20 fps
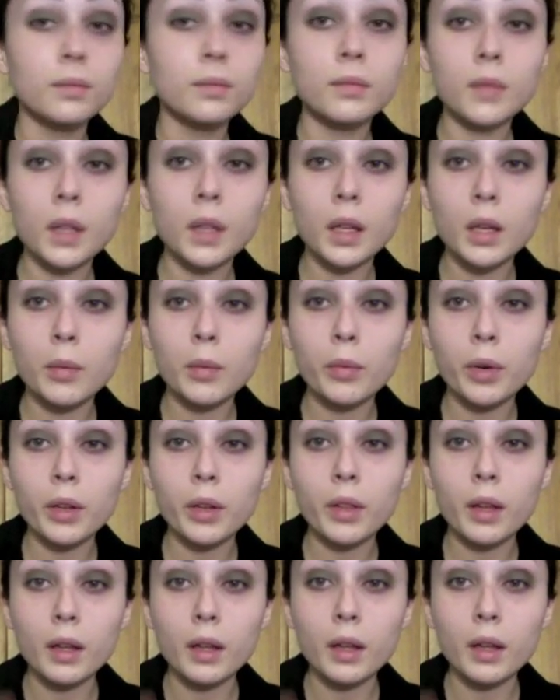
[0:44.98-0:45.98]
I'm going to bring
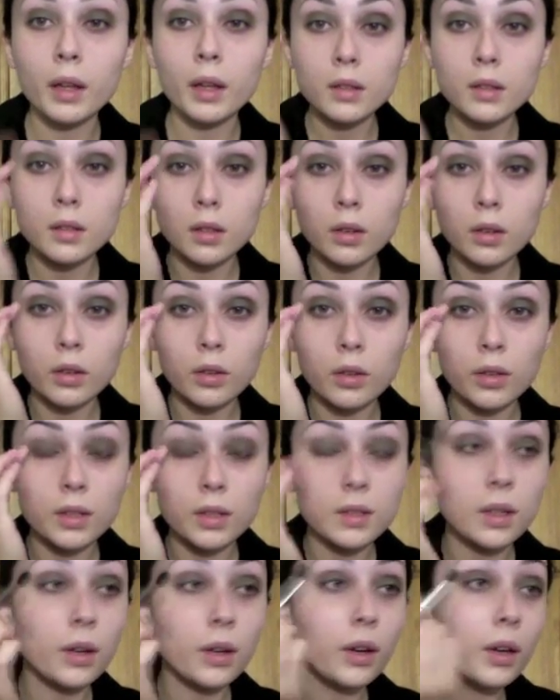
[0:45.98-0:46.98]
that into your crease
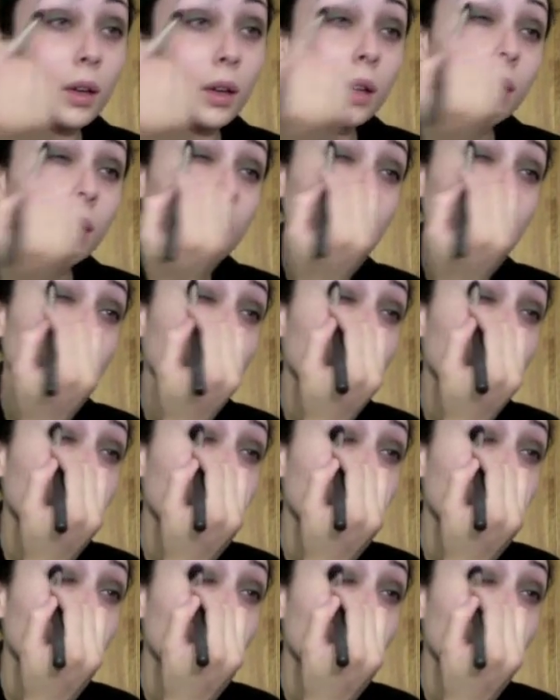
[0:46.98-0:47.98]
area
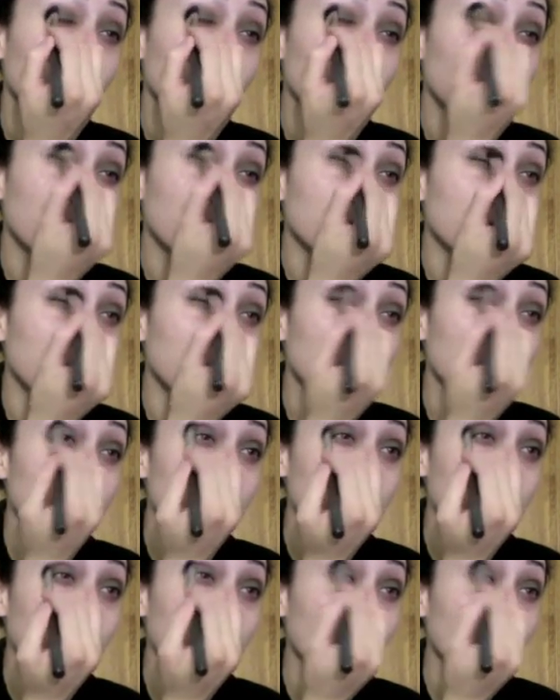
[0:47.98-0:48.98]
just
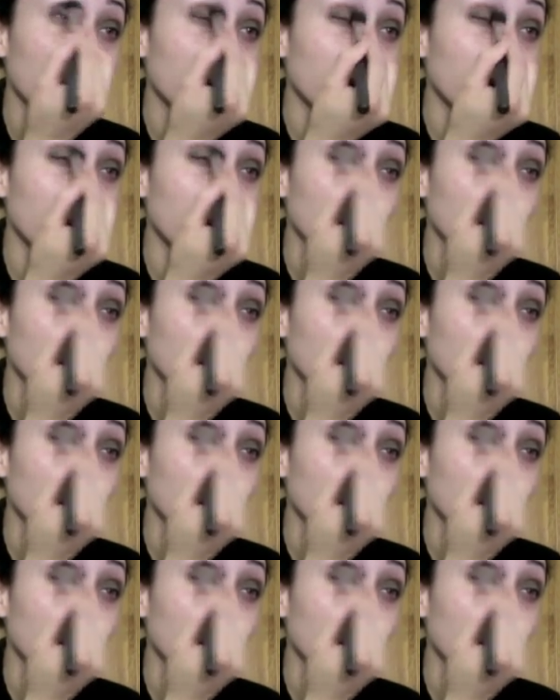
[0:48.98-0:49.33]
a little bit.